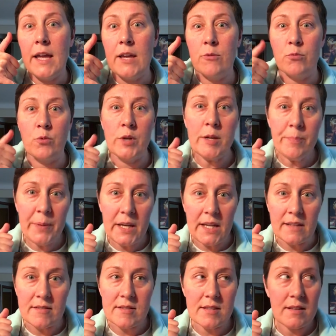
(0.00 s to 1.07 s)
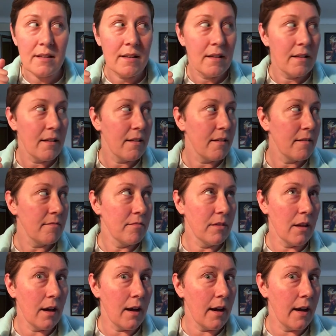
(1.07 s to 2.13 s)
it repeats
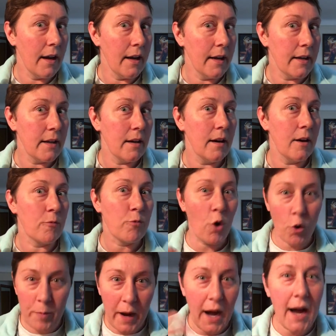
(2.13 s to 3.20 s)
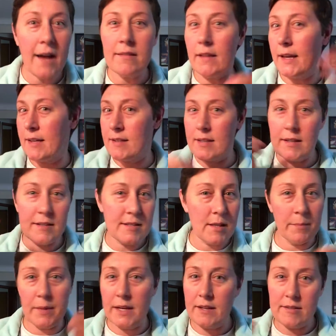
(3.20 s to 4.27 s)
like a robot, like
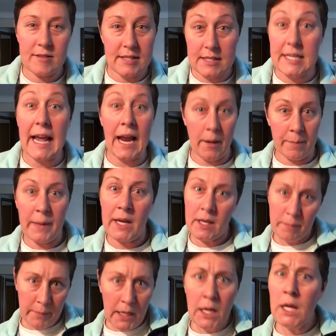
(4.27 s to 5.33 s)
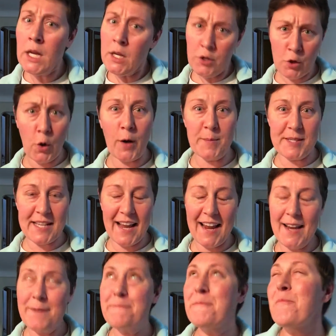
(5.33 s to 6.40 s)
somebody is scamming me. You know what I'm
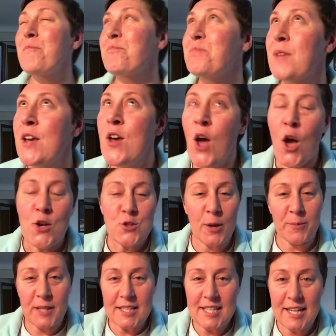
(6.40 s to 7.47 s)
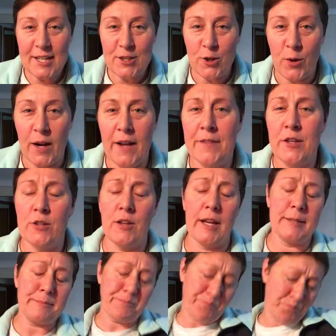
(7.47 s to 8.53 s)
saying? So I'm listening to it and they're
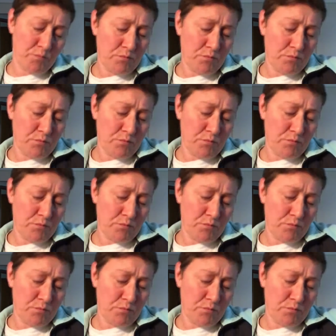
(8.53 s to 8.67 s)
like,